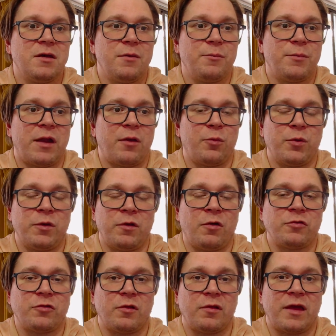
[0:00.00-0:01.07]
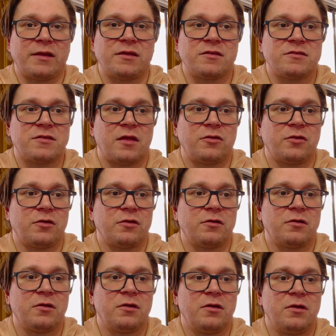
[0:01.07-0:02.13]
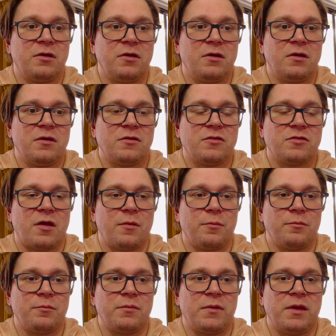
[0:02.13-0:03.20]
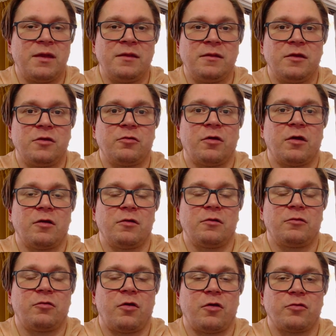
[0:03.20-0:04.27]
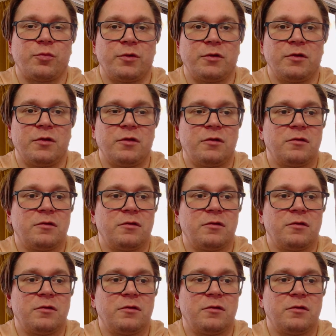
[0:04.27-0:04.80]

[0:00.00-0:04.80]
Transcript: But I would also like to center some indie crossword